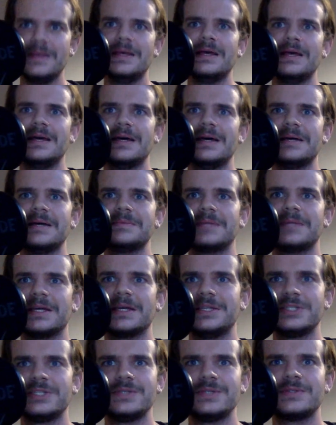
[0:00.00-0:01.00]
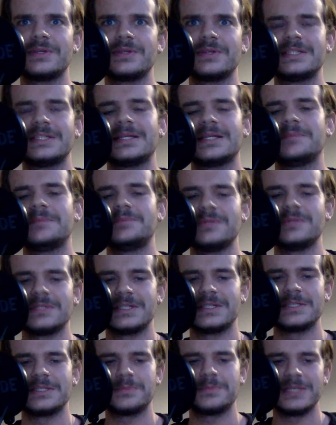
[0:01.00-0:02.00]
that he's used on his samples
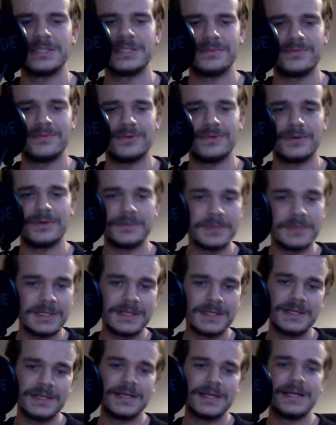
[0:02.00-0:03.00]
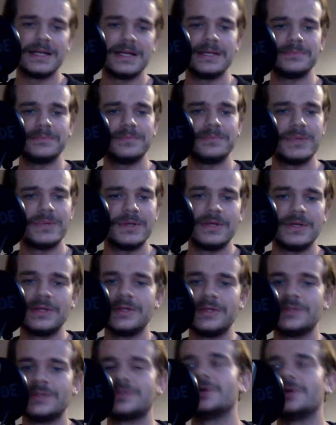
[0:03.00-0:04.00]
and his beats before.
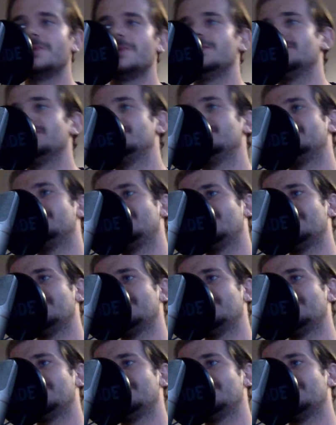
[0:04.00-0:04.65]
So for